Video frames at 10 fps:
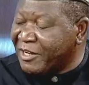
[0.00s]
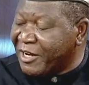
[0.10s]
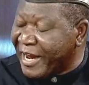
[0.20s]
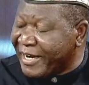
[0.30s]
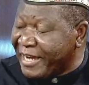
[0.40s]

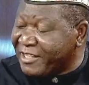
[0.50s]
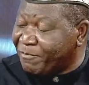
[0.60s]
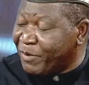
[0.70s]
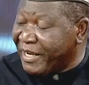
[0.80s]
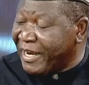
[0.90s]
an active
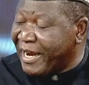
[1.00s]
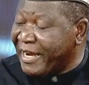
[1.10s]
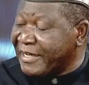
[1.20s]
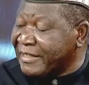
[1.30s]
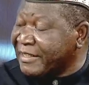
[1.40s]
player
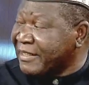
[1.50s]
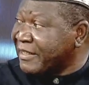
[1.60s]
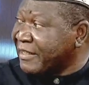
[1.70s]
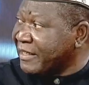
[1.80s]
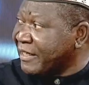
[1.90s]
in
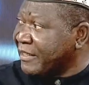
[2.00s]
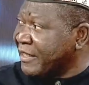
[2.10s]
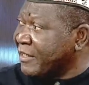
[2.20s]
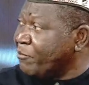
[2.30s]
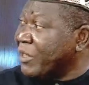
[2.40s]

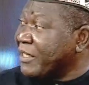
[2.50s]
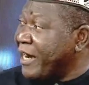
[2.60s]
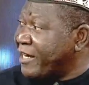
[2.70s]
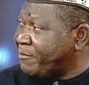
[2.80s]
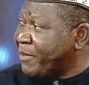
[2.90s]
the political
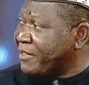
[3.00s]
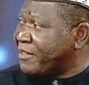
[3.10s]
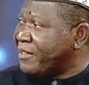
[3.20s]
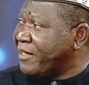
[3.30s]
space.